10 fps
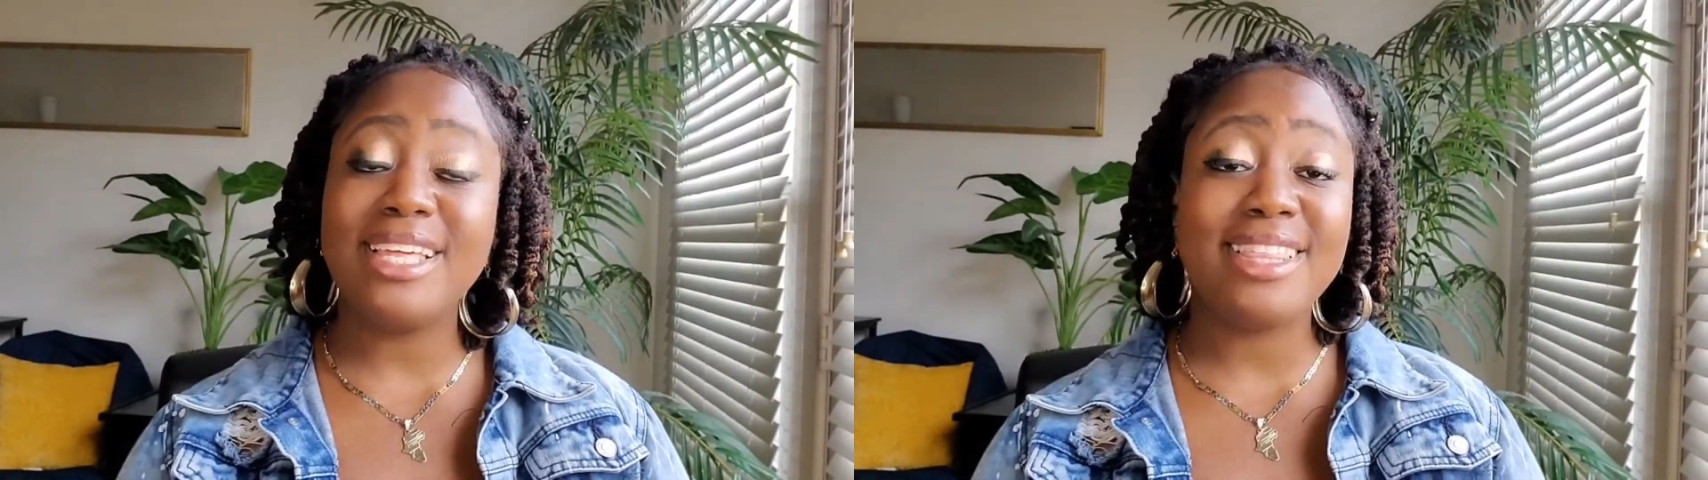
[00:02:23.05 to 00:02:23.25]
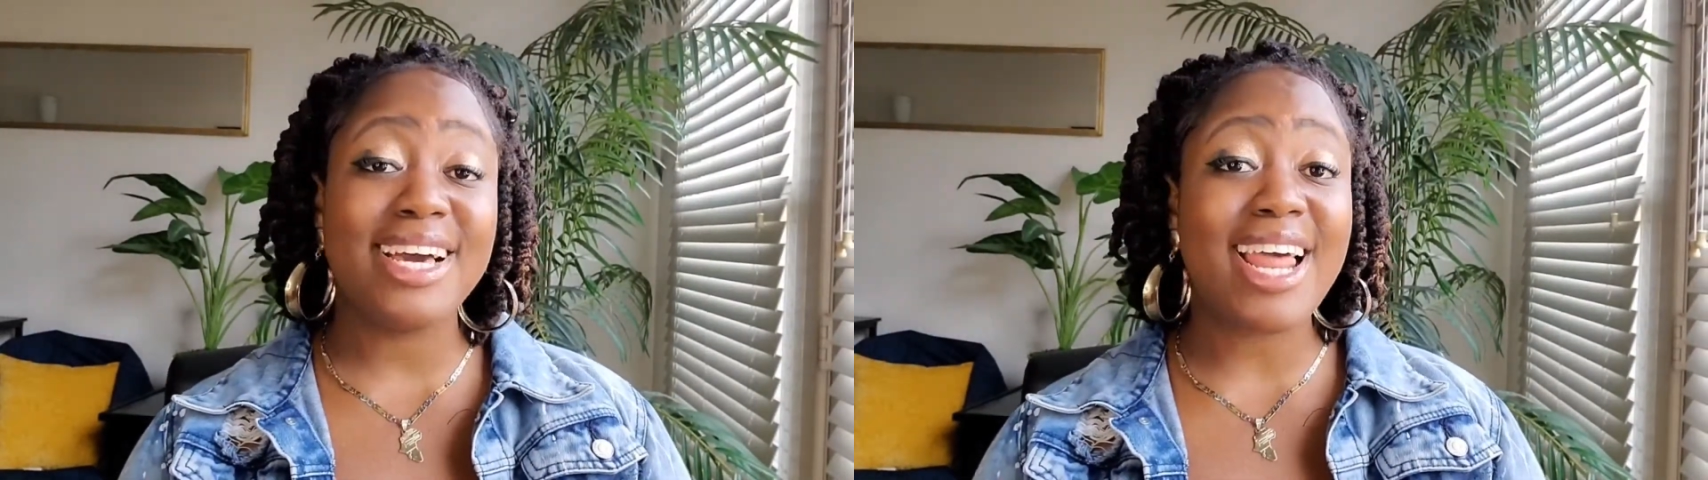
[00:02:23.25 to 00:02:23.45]

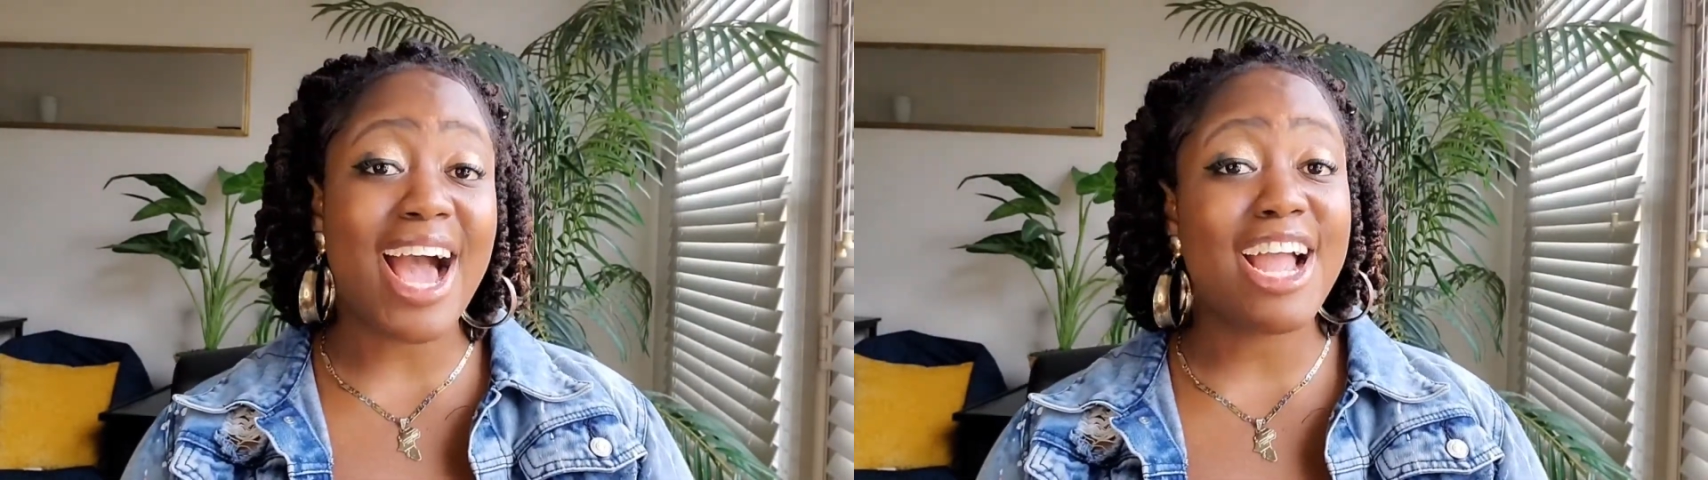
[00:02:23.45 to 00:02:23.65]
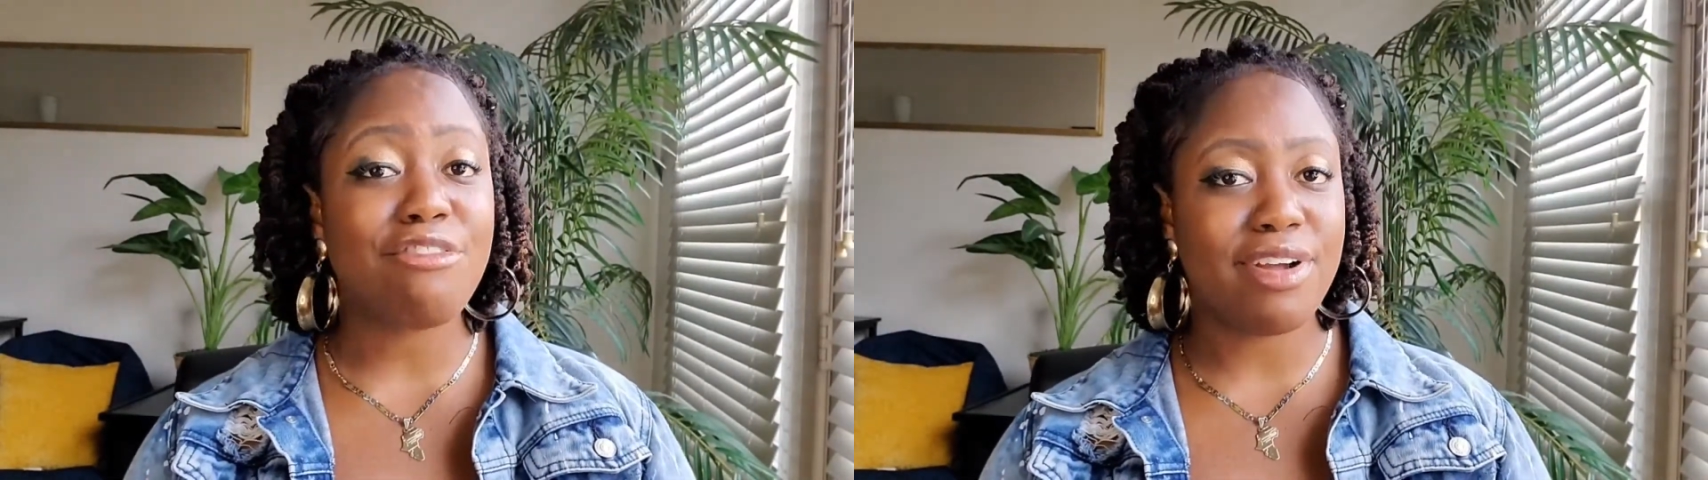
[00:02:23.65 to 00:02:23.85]
that
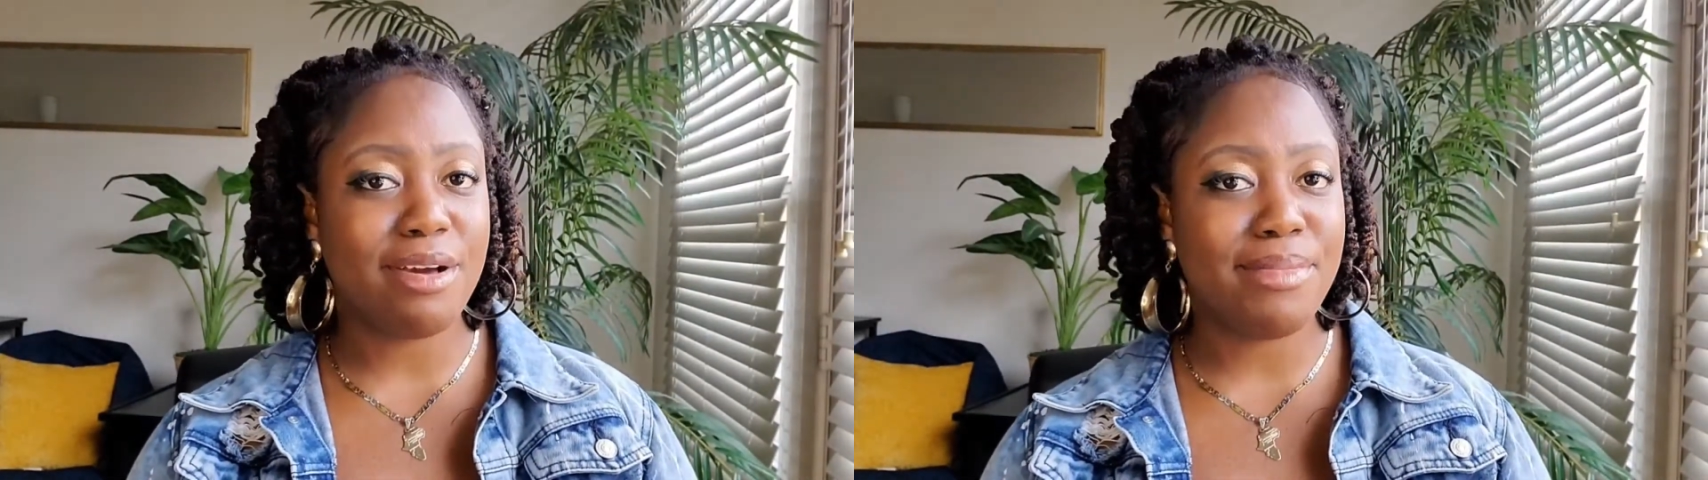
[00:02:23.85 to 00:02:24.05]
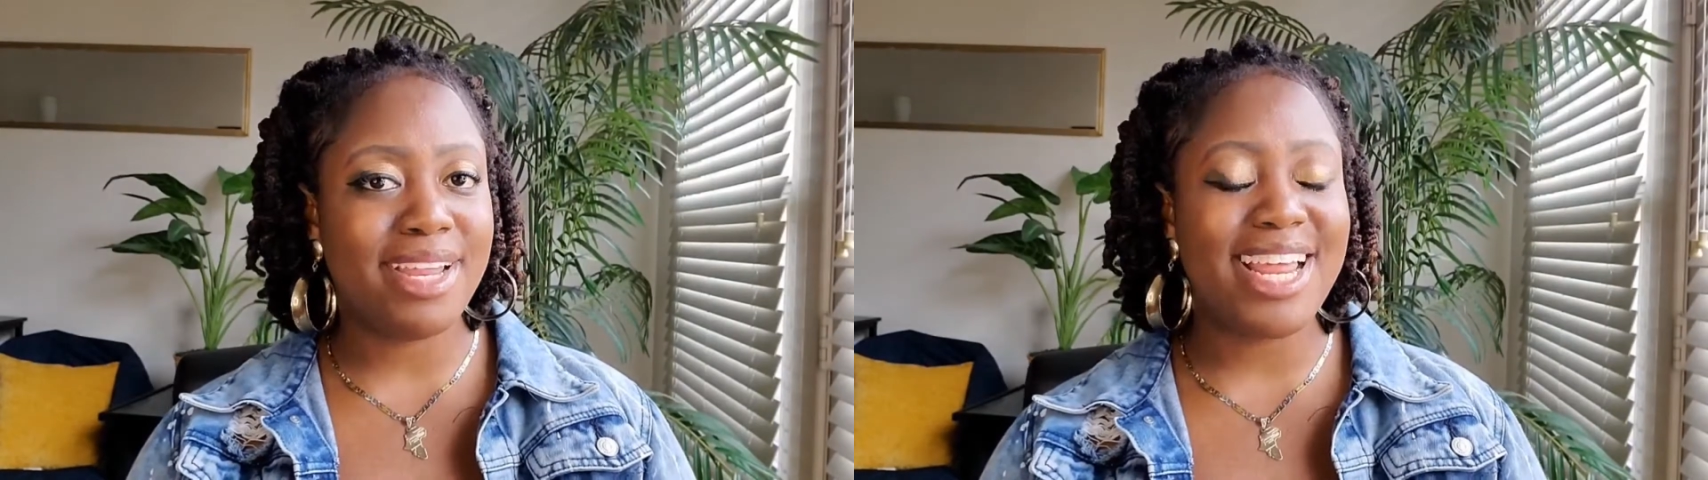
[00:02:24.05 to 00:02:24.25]
I
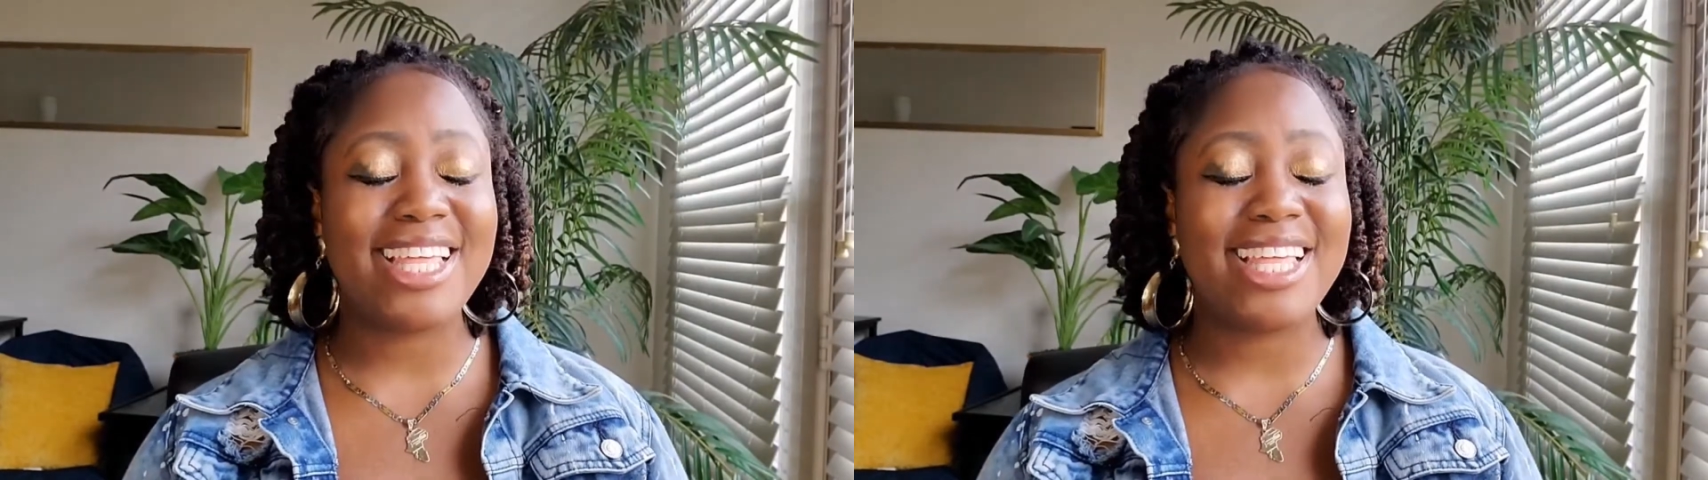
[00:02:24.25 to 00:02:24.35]
recommend,